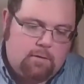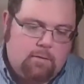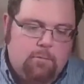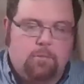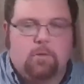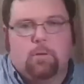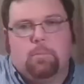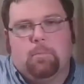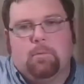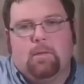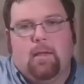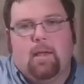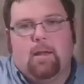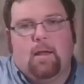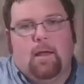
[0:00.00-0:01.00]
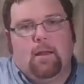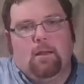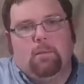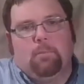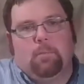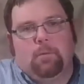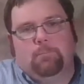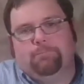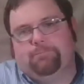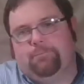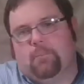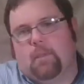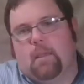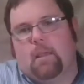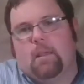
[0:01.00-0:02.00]
some turpentine on it, but
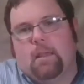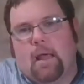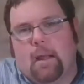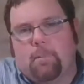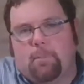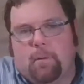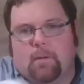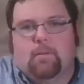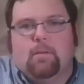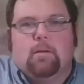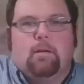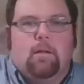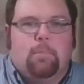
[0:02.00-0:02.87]
not a big deal.